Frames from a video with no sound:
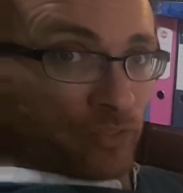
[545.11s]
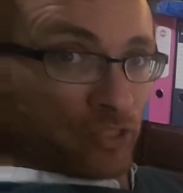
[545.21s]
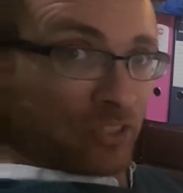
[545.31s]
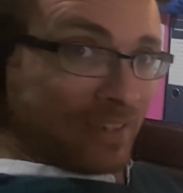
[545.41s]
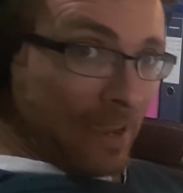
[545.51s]

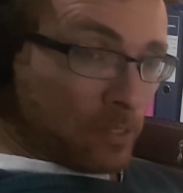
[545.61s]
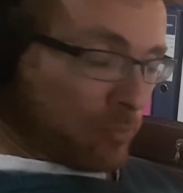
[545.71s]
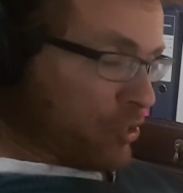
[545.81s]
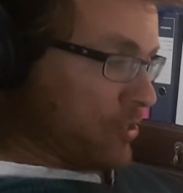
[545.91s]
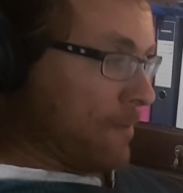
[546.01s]
versus gauge
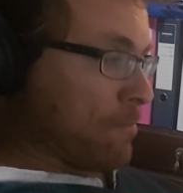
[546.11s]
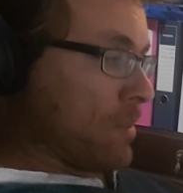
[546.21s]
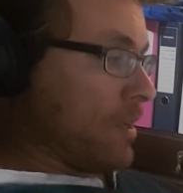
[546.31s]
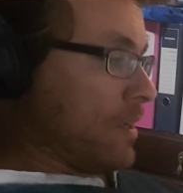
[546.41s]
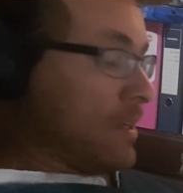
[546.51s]
pressure,
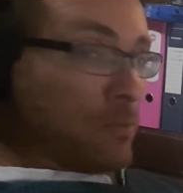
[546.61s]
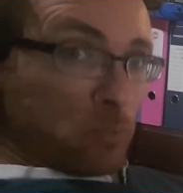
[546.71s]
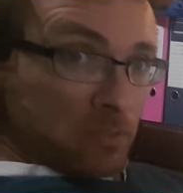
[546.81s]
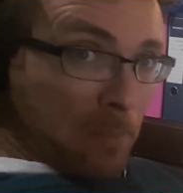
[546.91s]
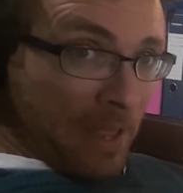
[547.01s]

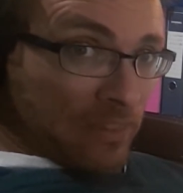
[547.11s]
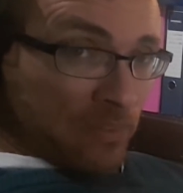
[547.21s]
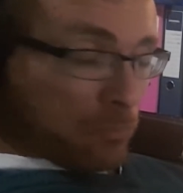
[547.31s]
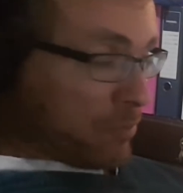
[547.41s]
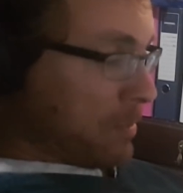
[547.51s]
was
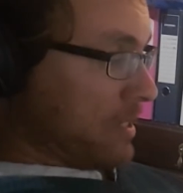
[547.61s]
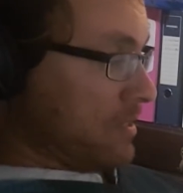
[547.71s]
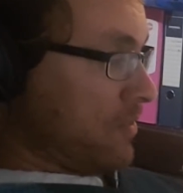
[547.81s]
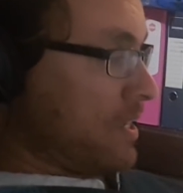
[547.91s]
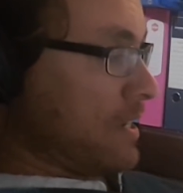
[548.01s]
because
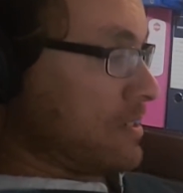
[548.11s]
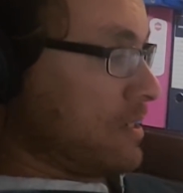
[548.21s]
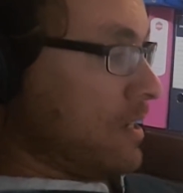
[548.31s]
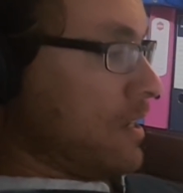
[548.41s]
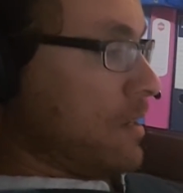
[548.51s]
of this.
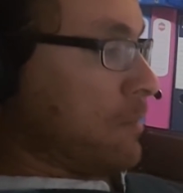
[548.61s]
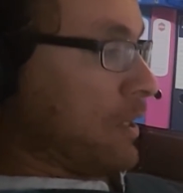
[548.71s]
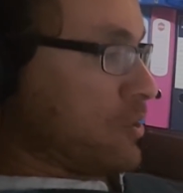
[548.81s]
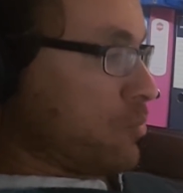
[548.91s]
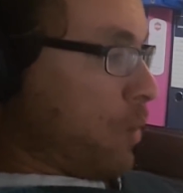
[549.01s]

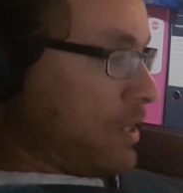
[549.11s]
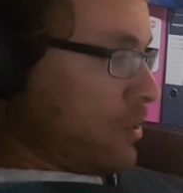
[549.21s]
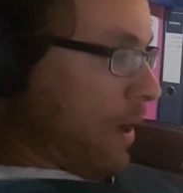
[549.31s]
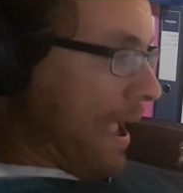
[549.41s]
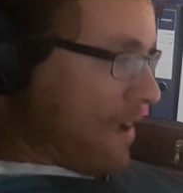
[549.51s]
Because when
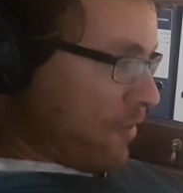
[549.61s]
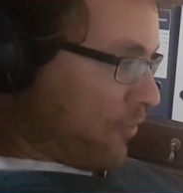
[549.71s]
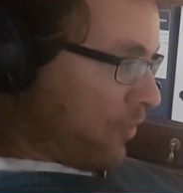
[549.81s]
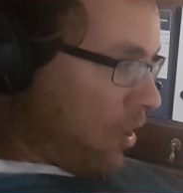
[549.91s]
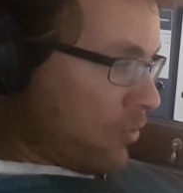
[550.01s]
you have a
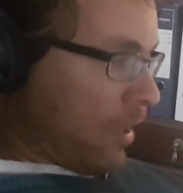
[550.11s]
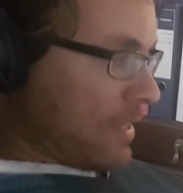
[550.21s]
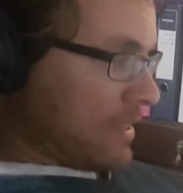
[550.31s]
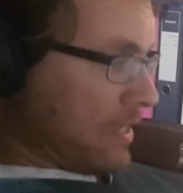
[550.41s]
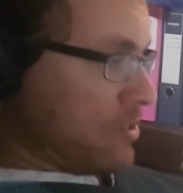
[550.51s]
flow
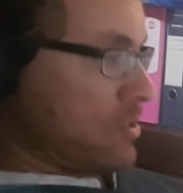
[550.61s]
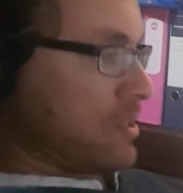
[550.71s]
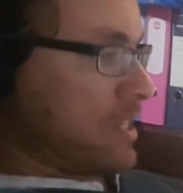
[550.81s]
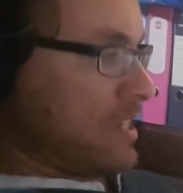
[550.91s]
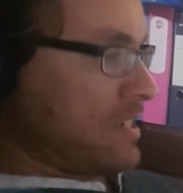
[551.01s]
like this,
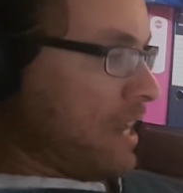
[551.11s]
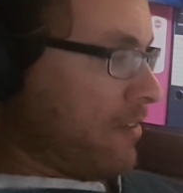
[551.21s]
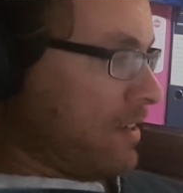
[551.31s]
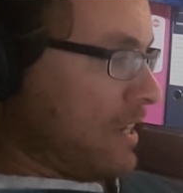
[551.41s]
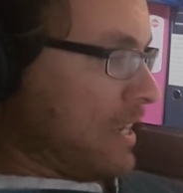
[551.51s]
this area